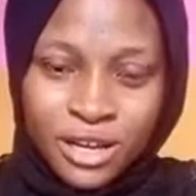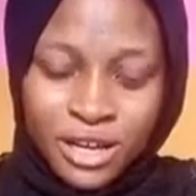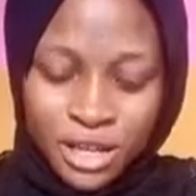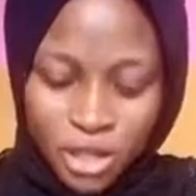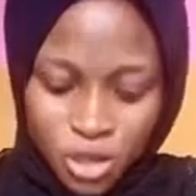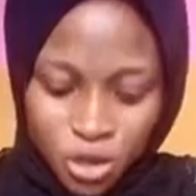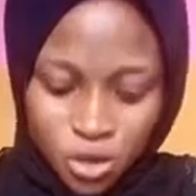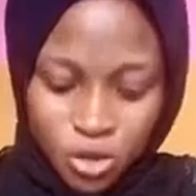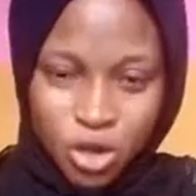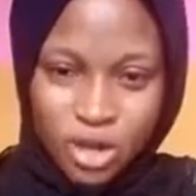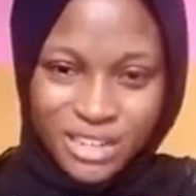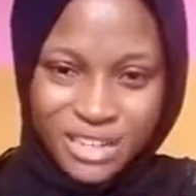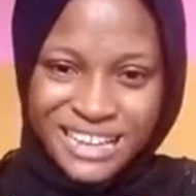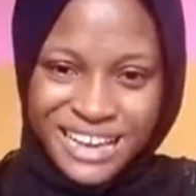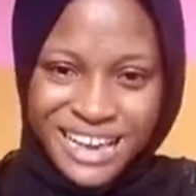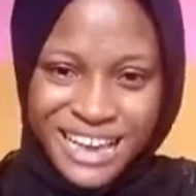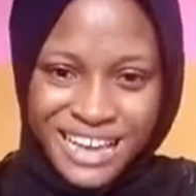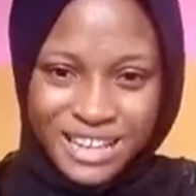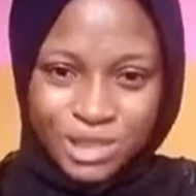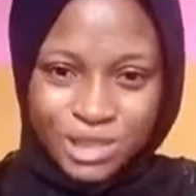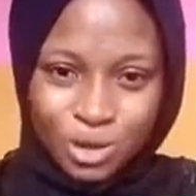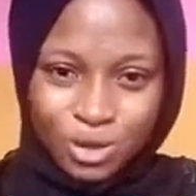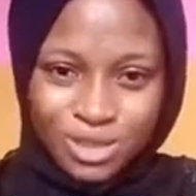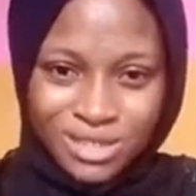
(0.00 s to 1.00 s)
You don't
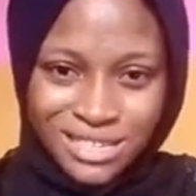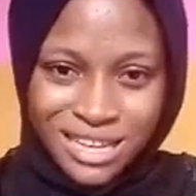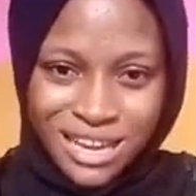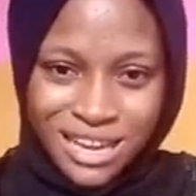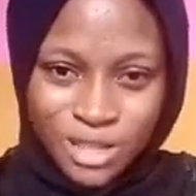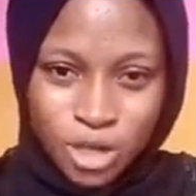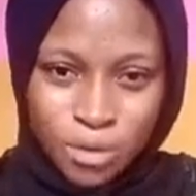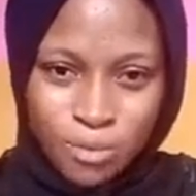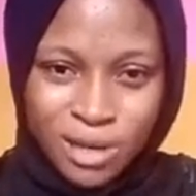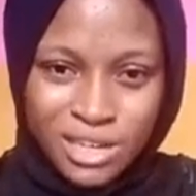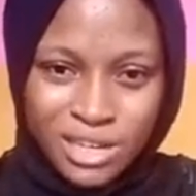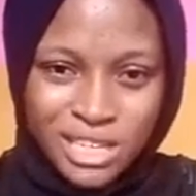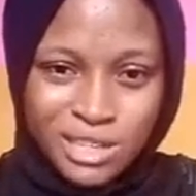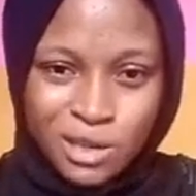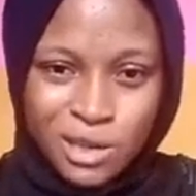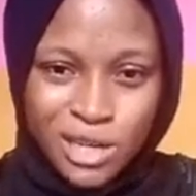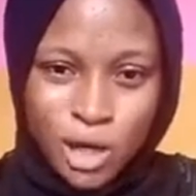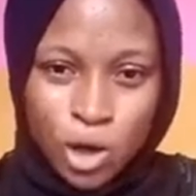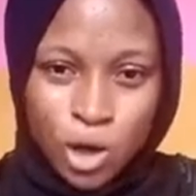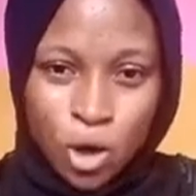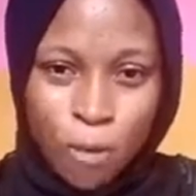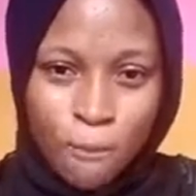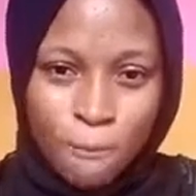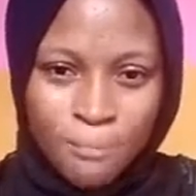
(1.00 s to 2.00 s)
get us, sir. Your body don't
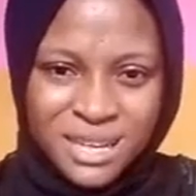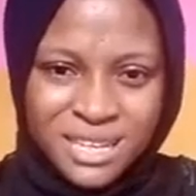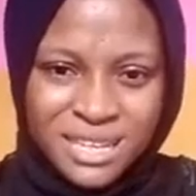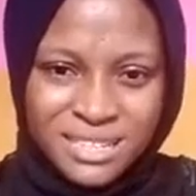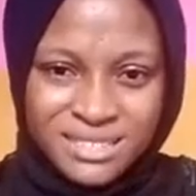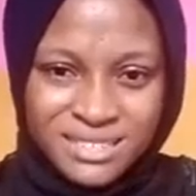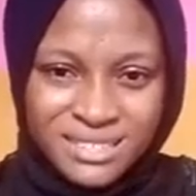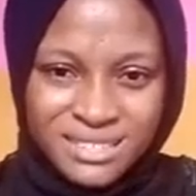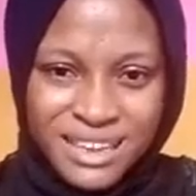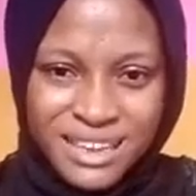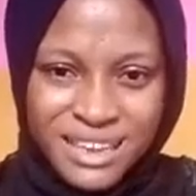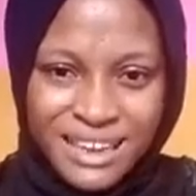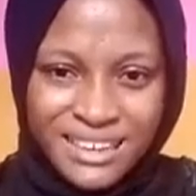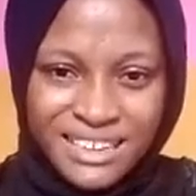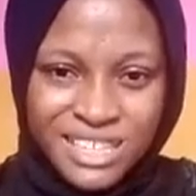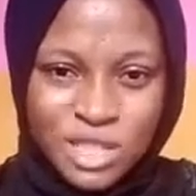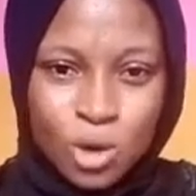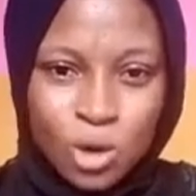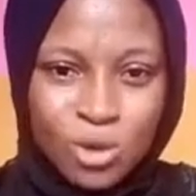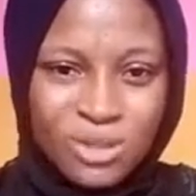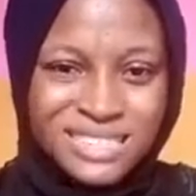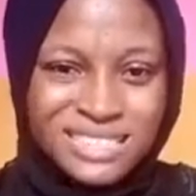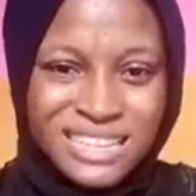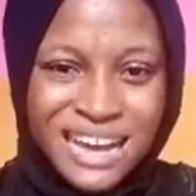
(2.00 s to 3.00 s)
complain. Say, you
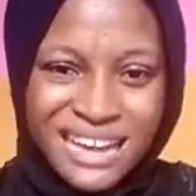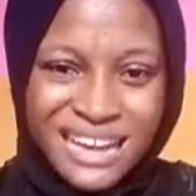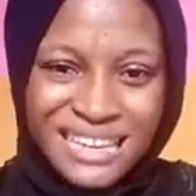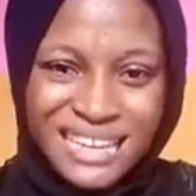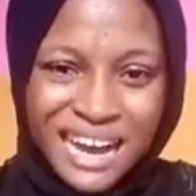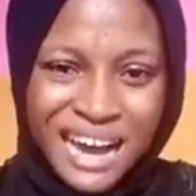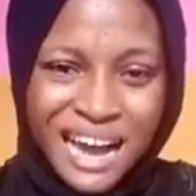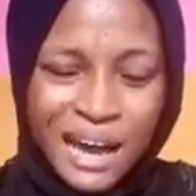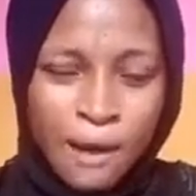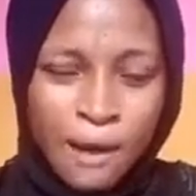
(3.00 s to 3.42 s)
don't tire.